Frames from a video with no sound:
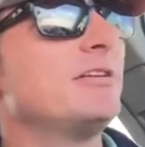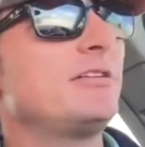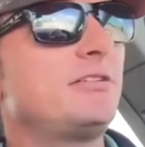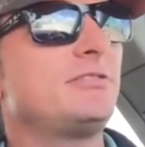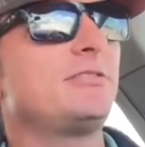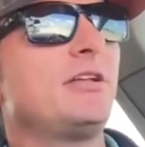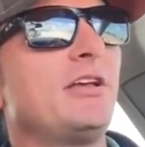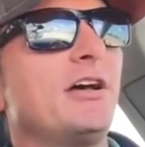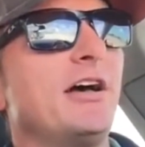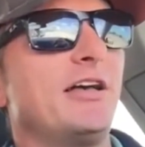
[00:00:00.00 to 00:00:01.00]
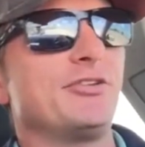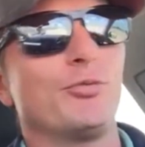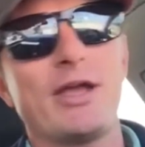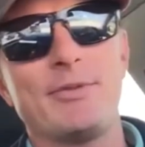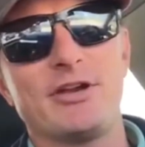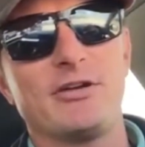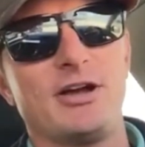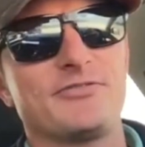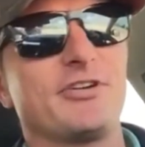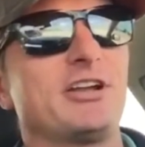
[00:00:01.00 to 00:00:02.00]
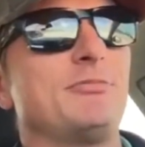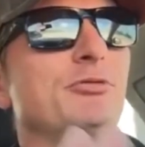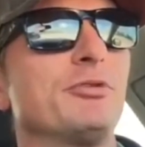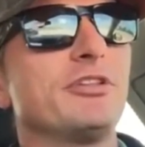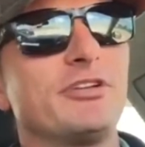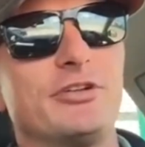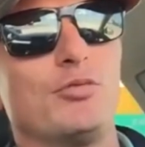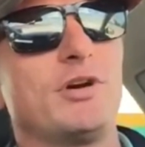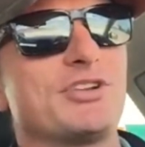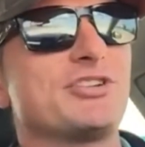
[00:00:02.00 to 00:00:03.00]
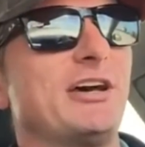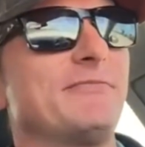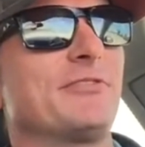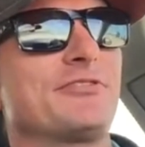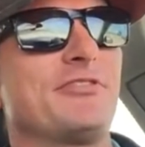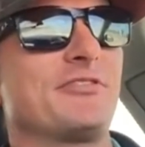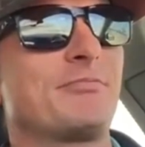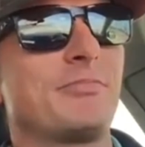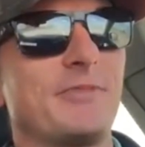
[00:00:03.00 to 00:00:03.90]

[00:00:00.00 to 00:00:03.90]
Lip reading: And you're way better off trying to be really good at one shot versus,